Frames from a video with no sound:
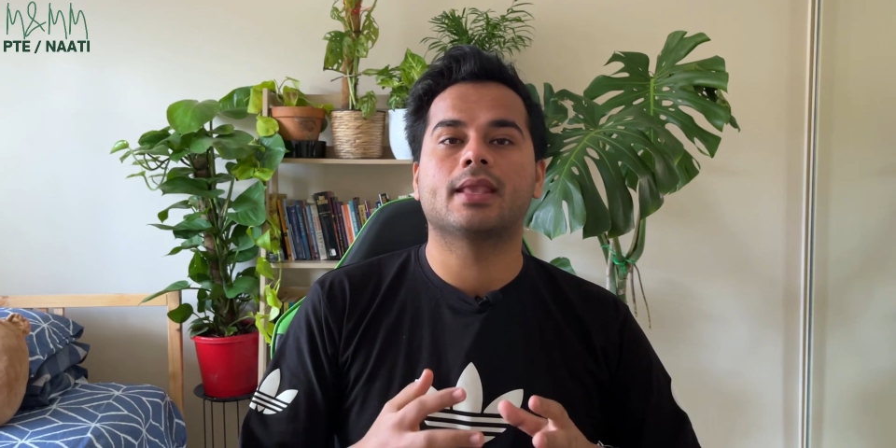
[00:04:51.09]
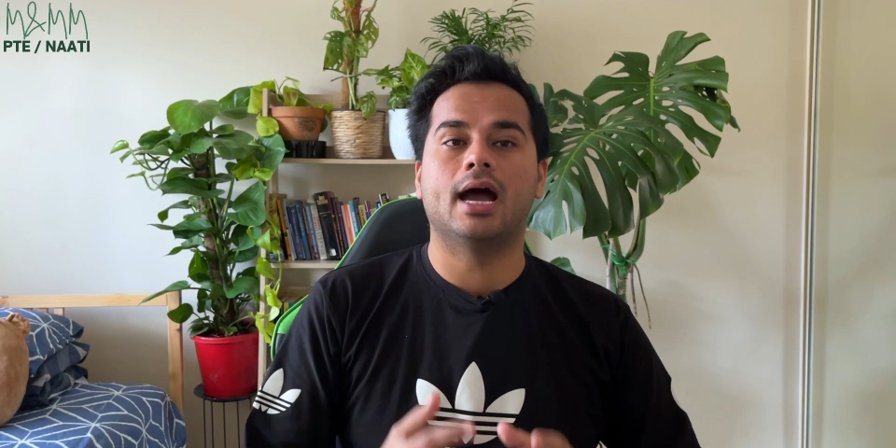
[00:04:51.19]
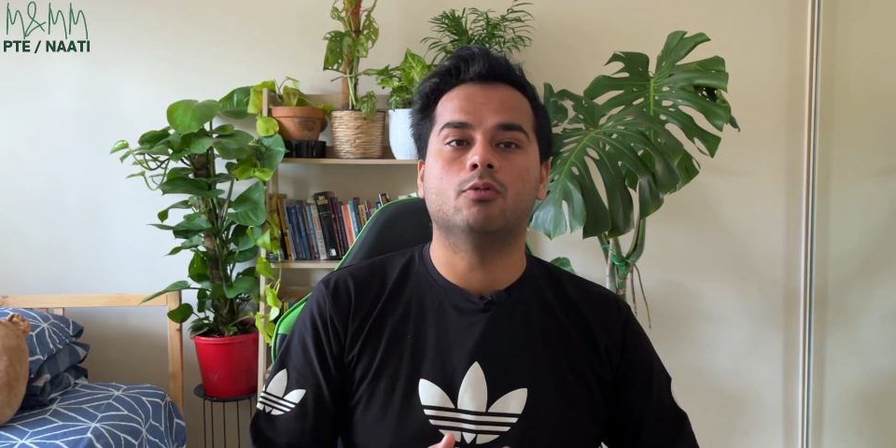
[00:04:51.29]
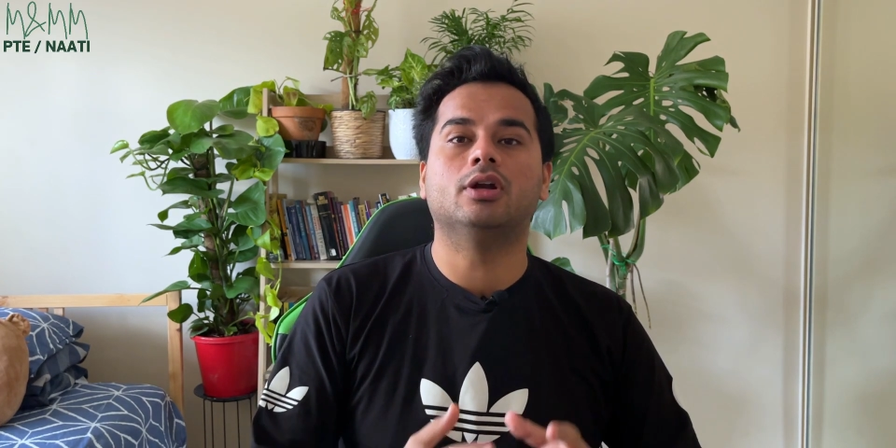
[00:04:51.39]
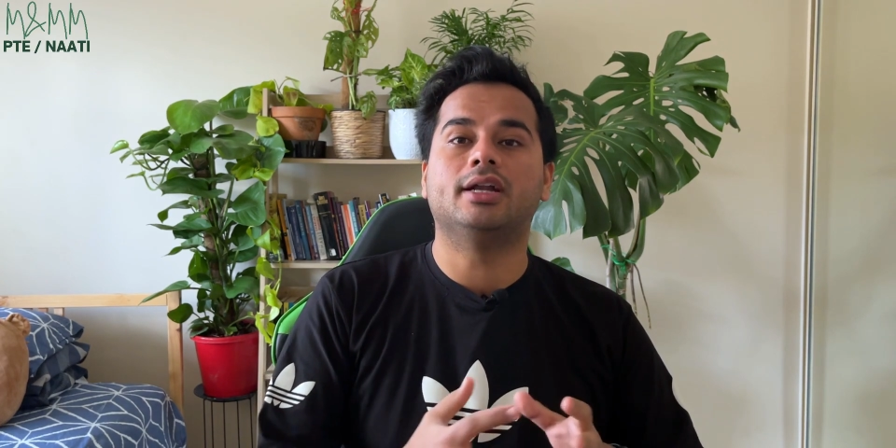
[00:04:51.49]

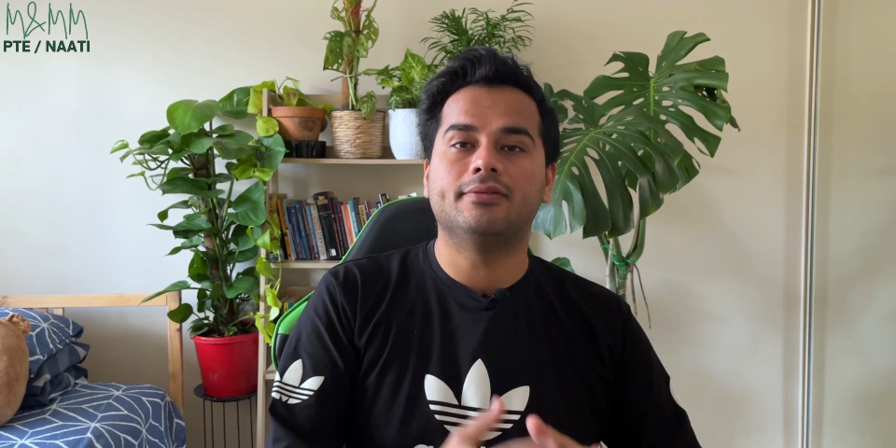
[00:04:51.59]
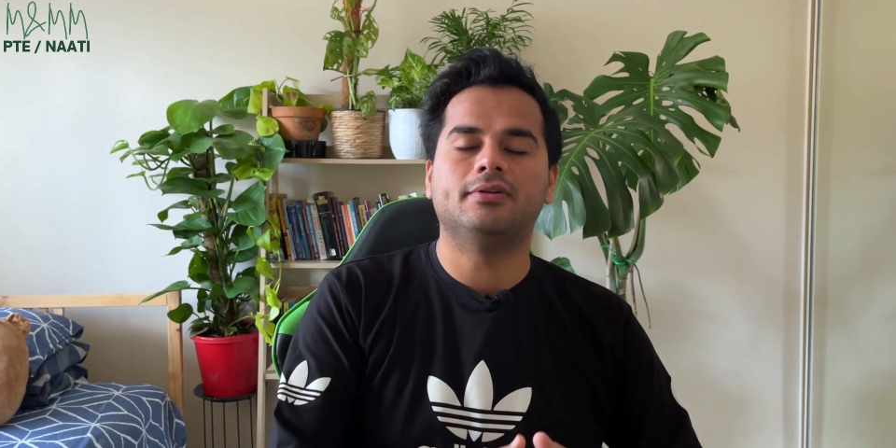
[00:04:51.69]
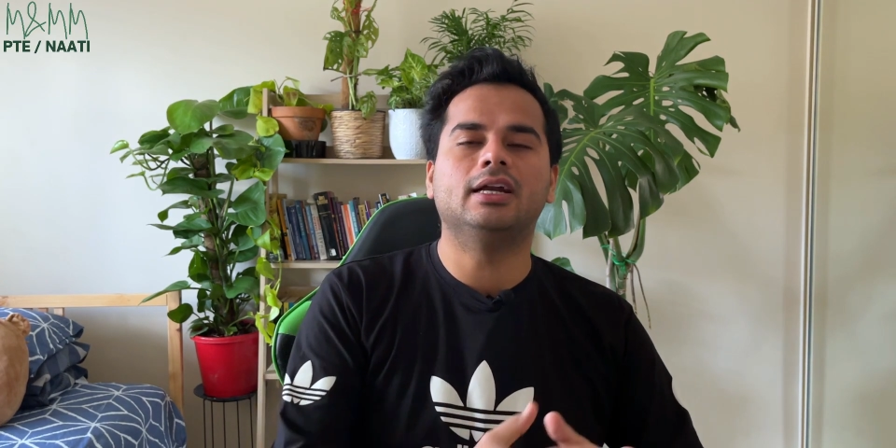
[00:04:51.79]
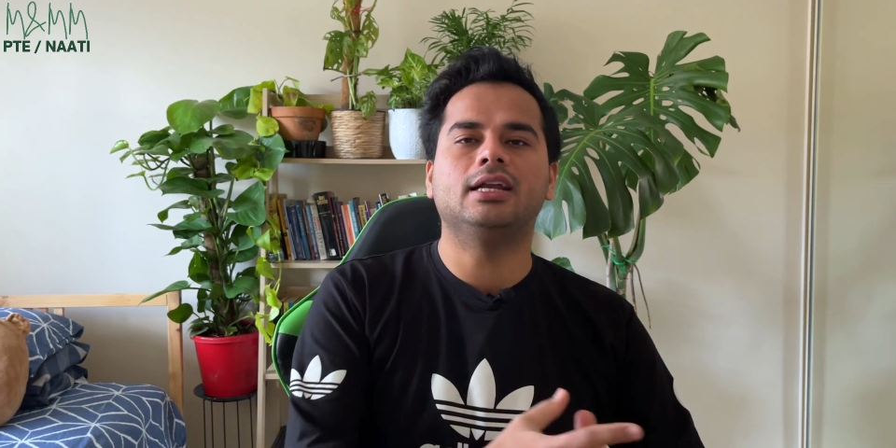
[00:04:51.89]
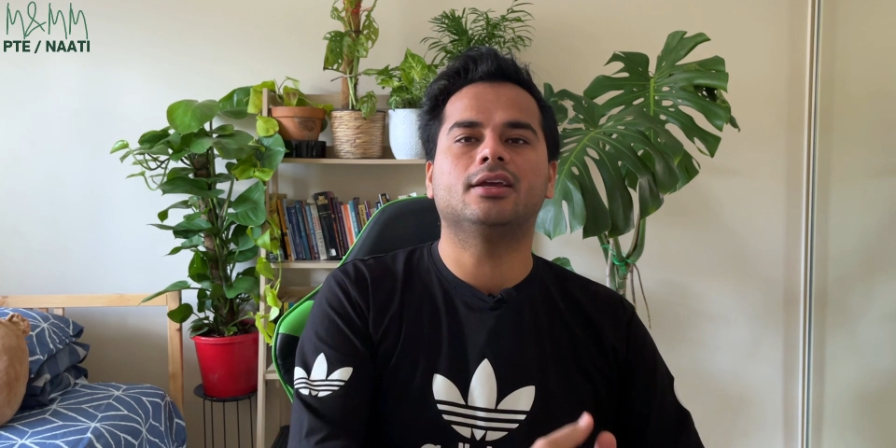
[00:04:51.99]
I would
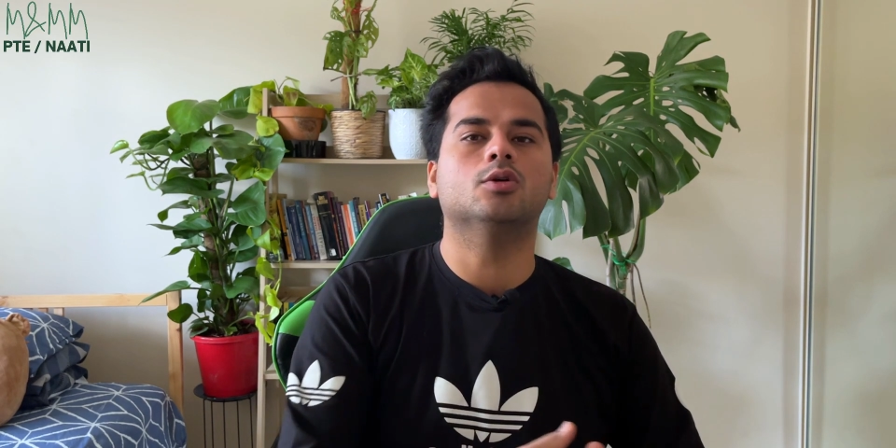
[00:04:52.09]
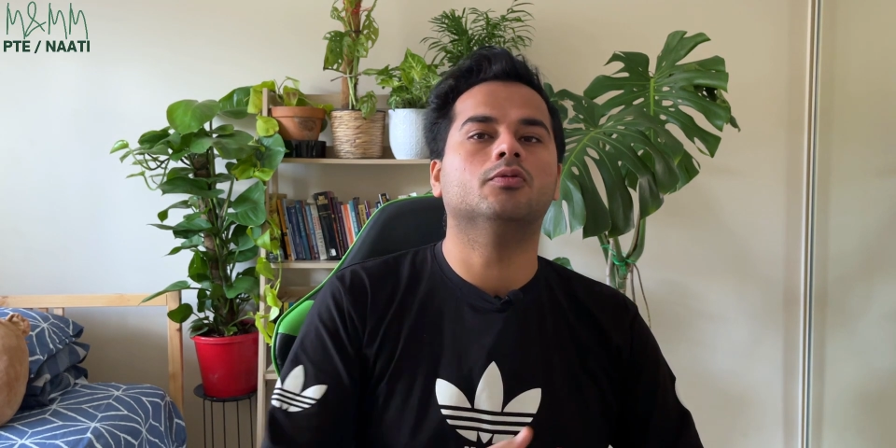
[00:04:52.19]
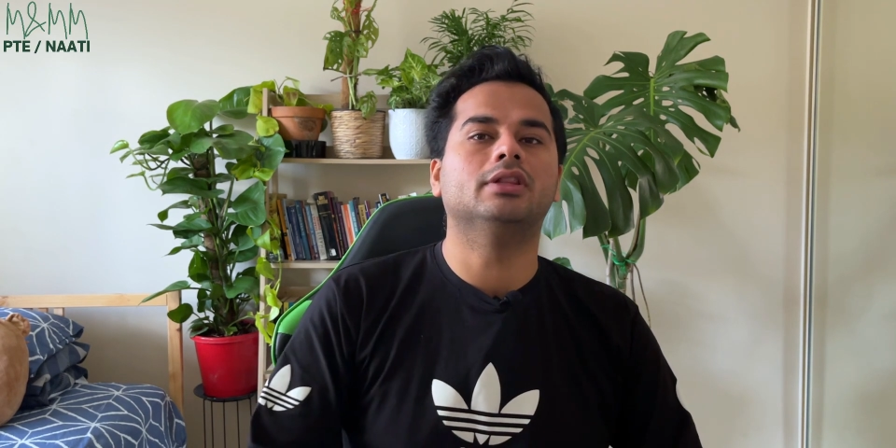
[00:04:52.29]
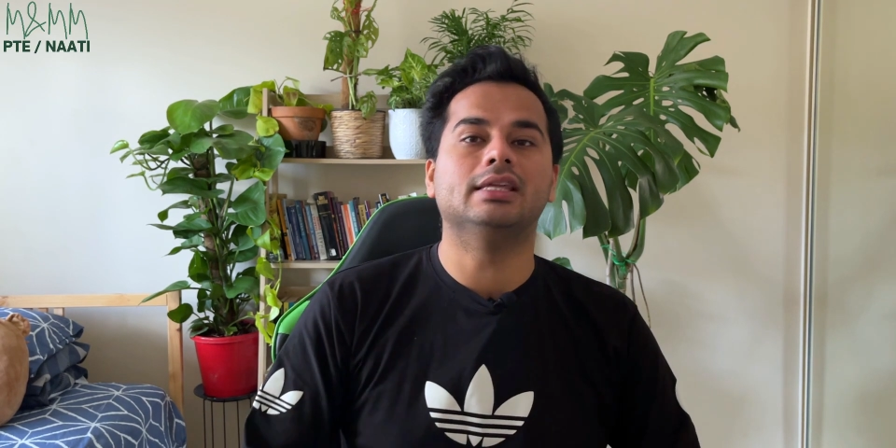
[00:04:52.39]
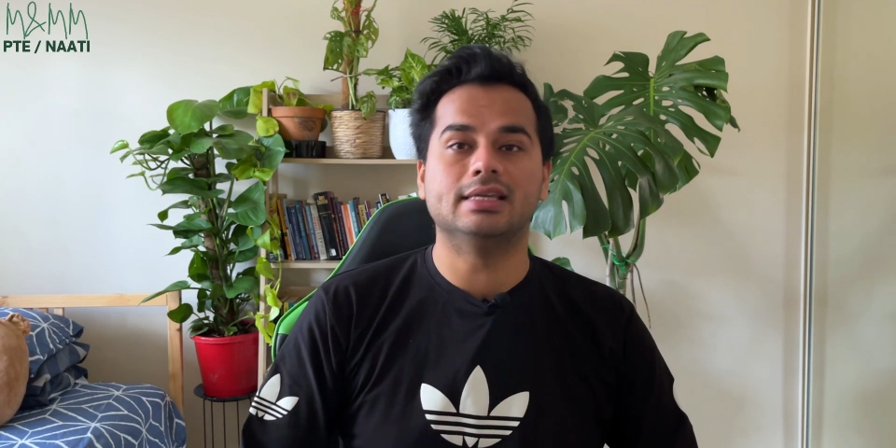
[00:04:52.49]
definitely go
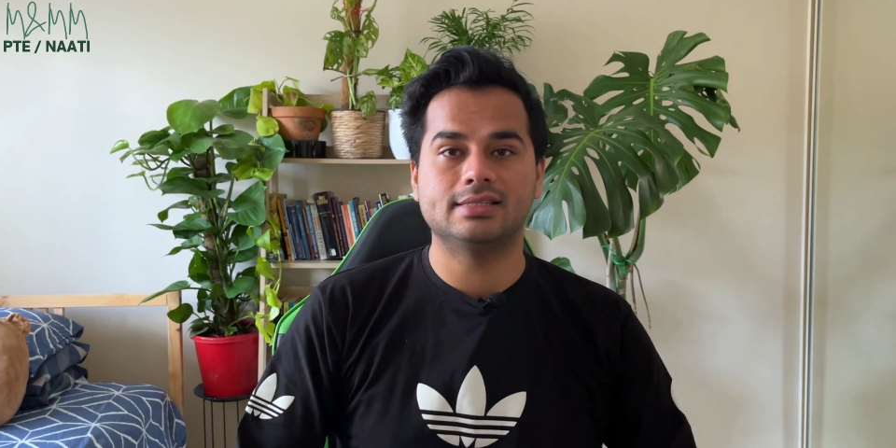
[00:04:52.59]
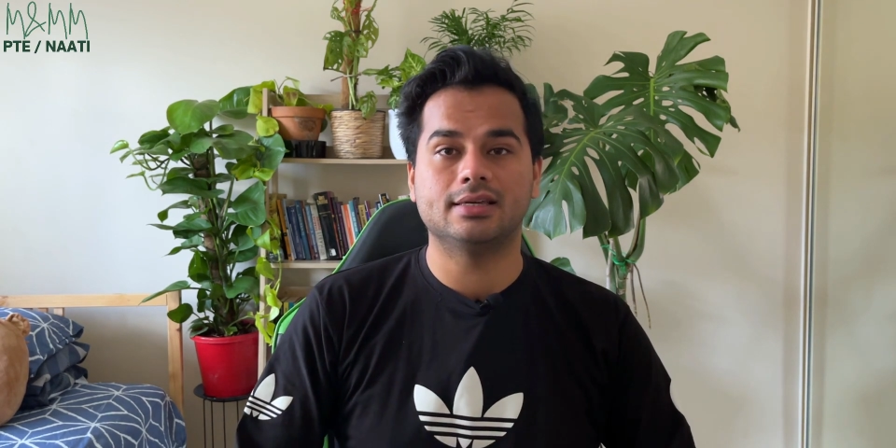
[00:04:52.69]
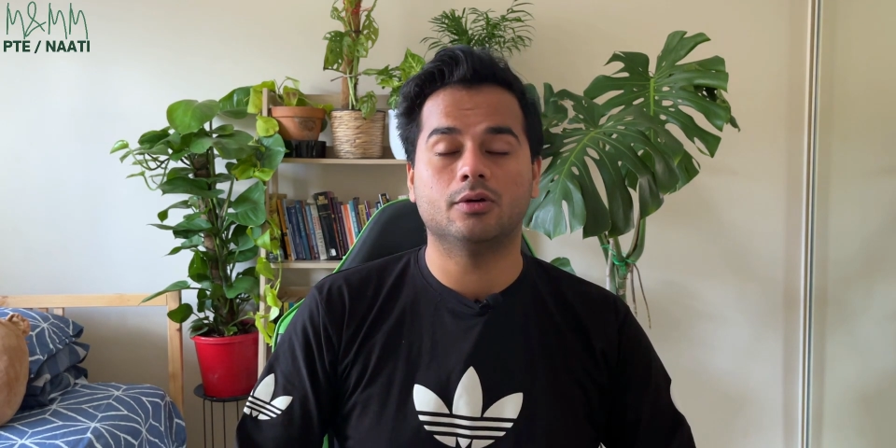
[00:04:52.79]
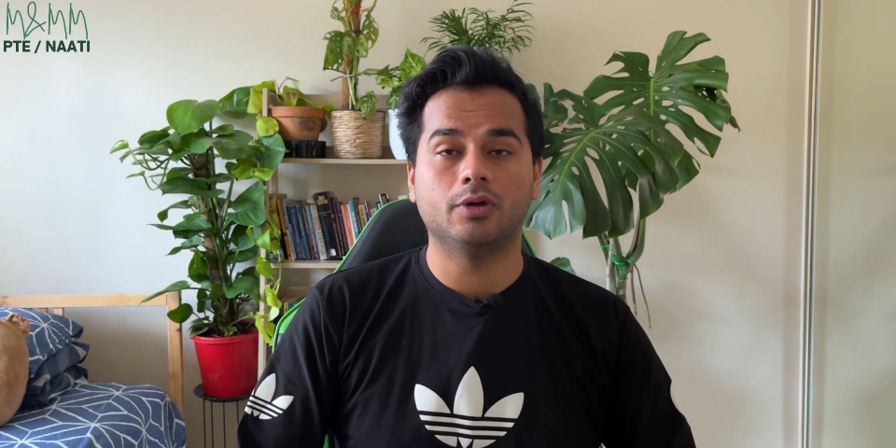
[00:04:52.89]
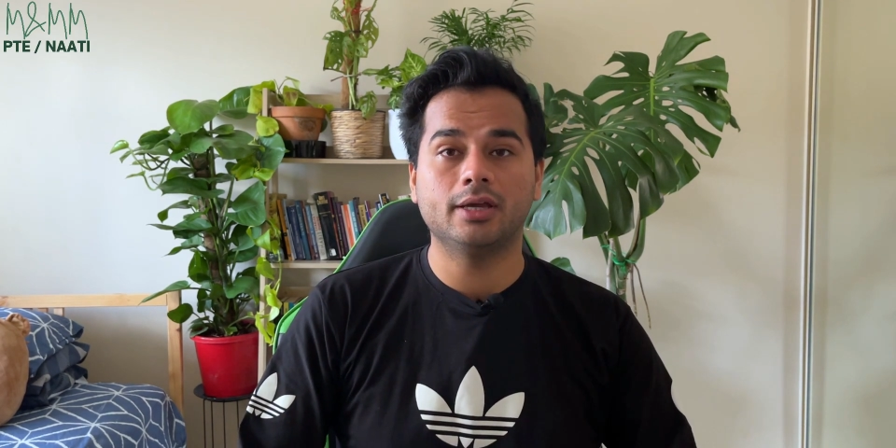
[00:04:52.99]
with the
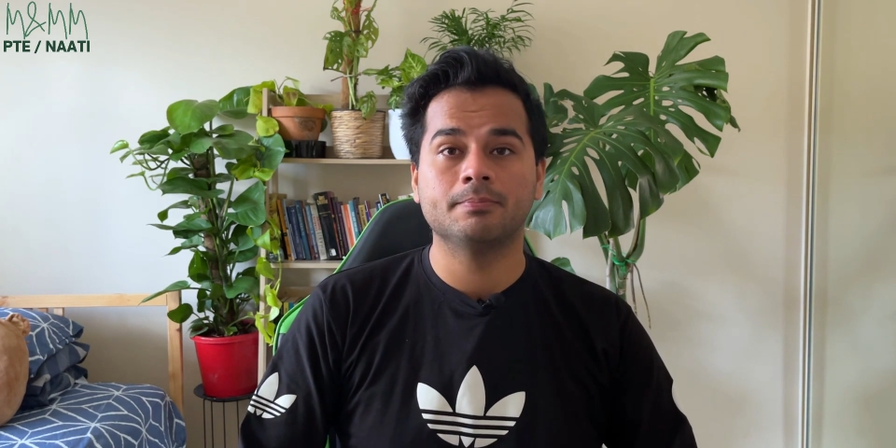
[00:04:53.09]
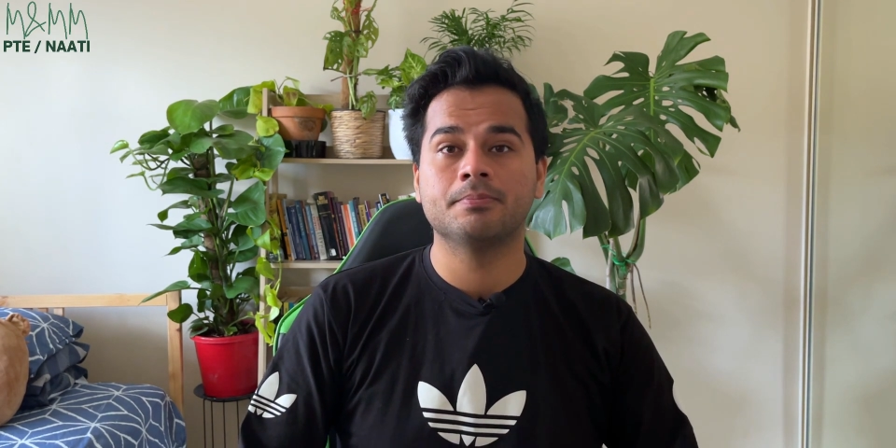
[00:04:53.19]
easier way.